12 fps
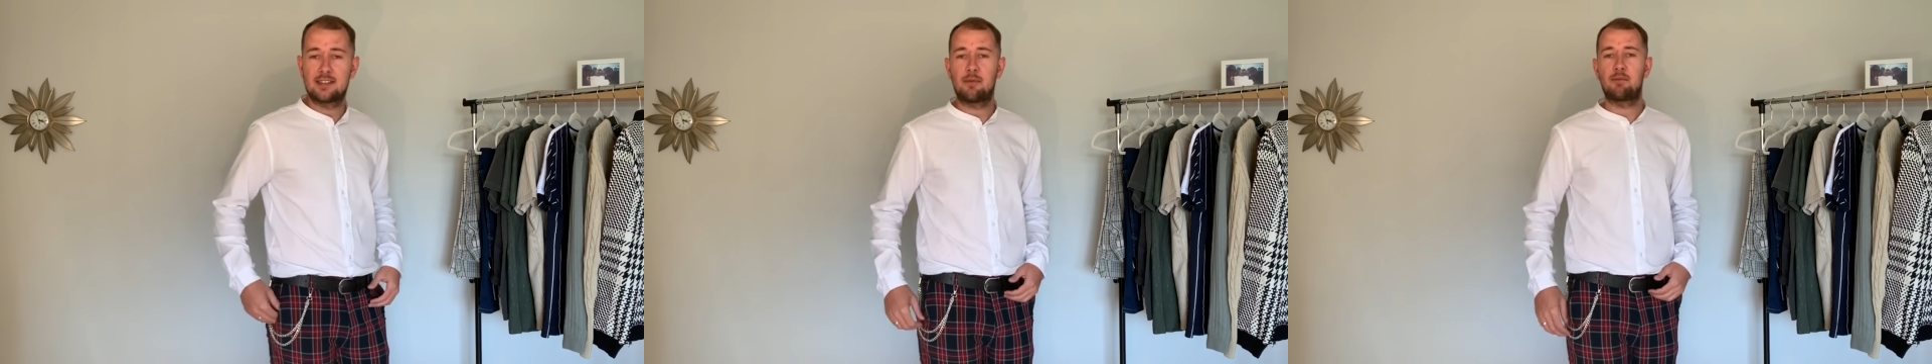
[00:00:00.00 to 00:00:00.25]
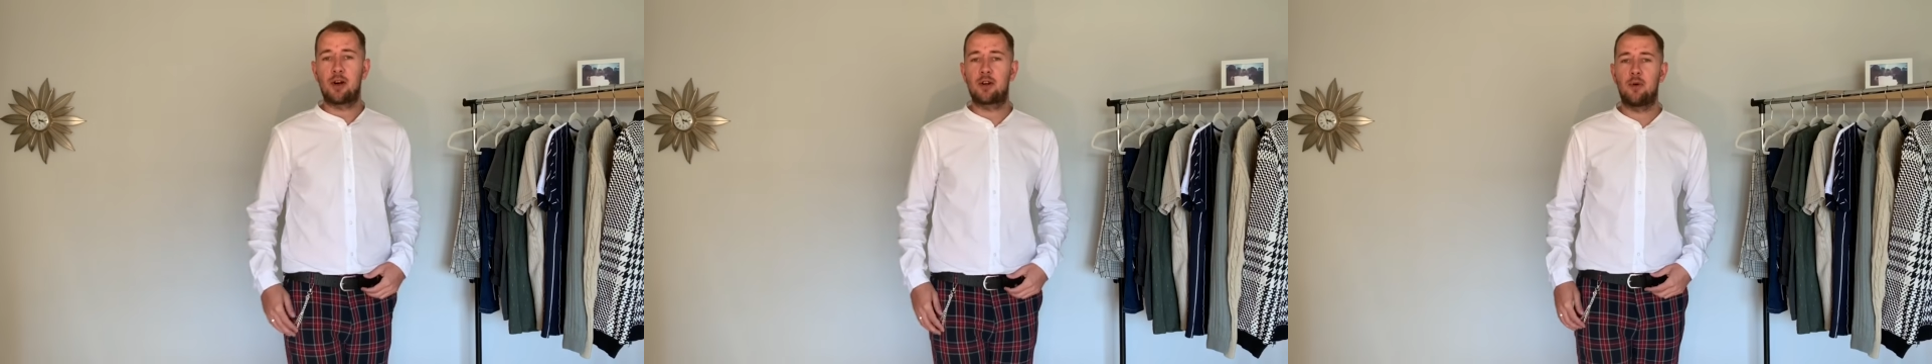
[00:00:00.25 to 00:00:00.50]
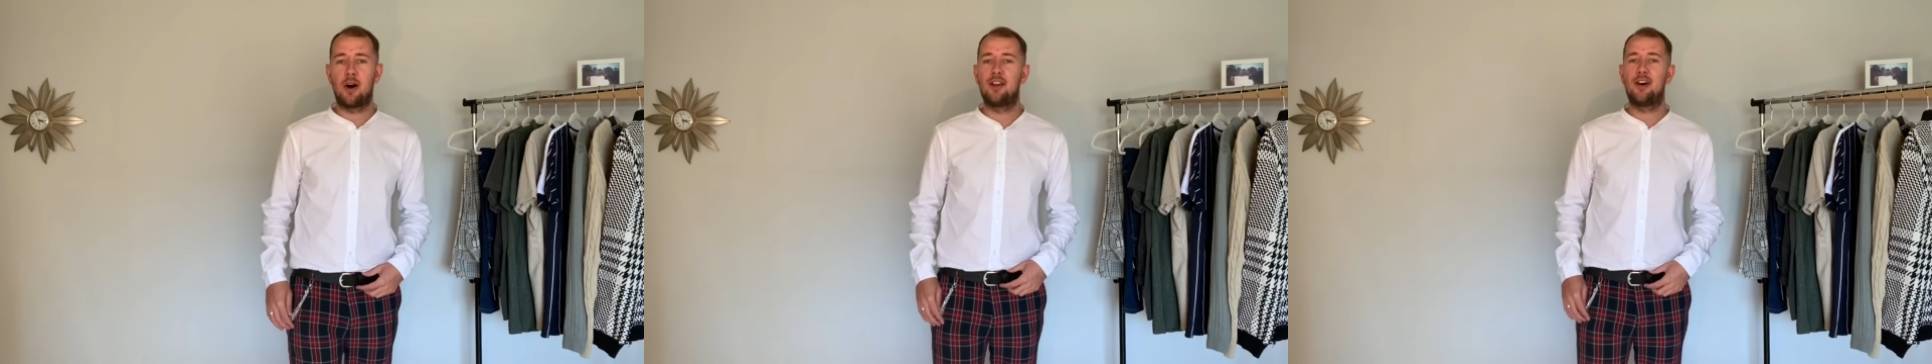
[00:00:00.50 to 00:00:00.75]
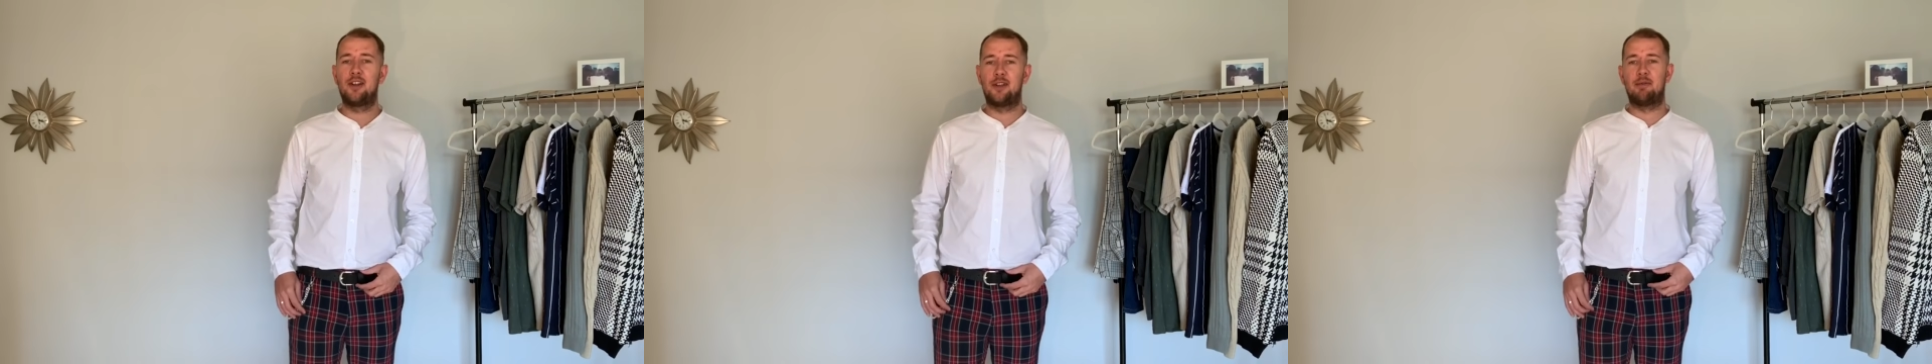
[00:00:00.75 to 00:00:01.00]
I quite
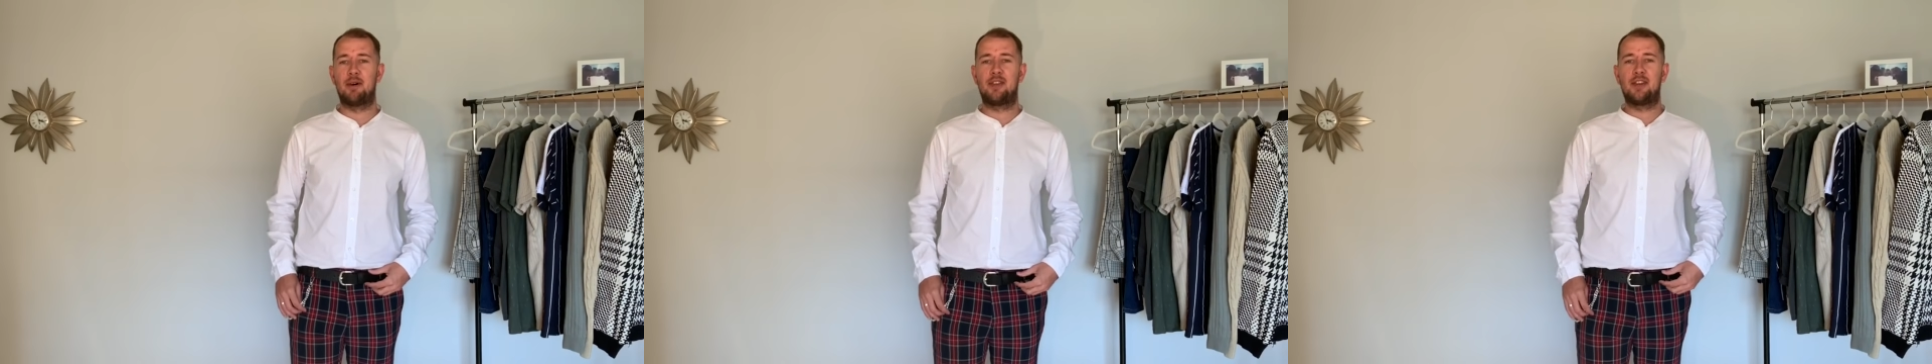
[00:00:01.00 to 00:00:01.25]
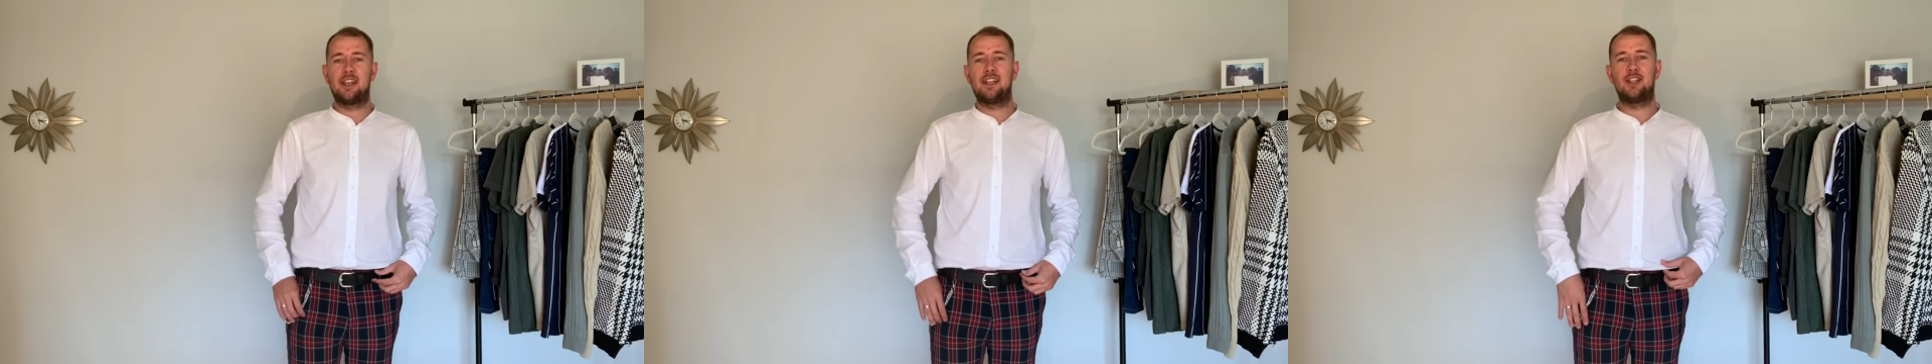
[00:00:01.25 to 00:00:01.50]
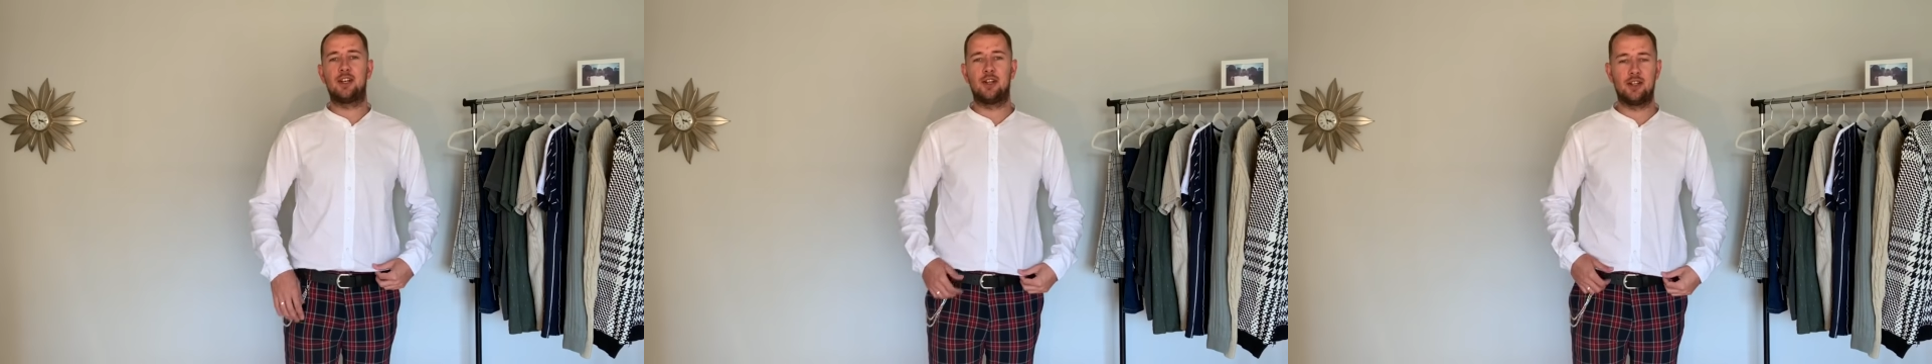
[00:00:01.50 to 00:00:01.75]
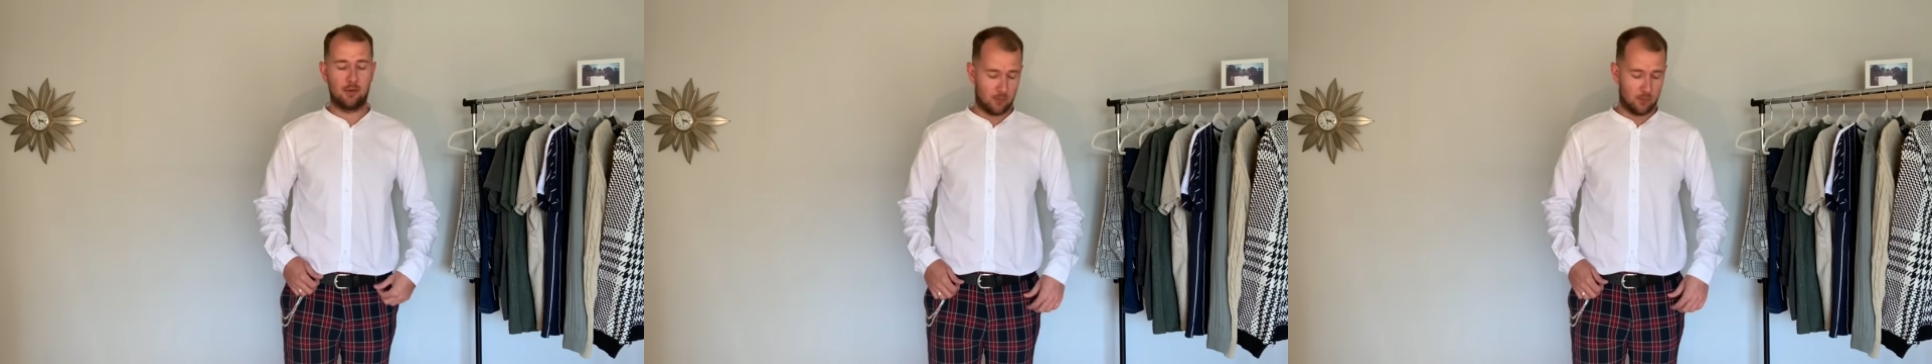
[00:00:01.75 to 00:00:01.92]
like them. I think, you know,